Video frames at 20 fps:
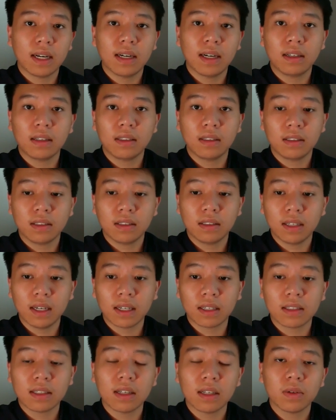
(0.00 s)
entire
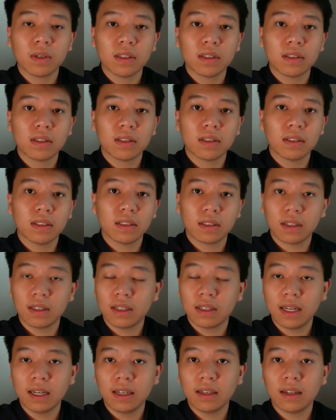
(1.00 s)
genetic sequence is
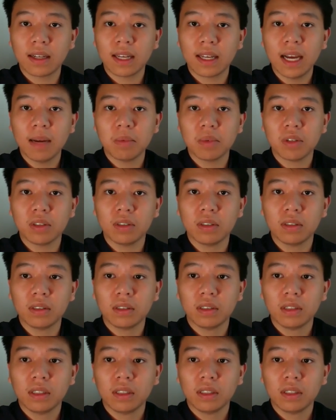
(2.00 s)
contained in a capsule,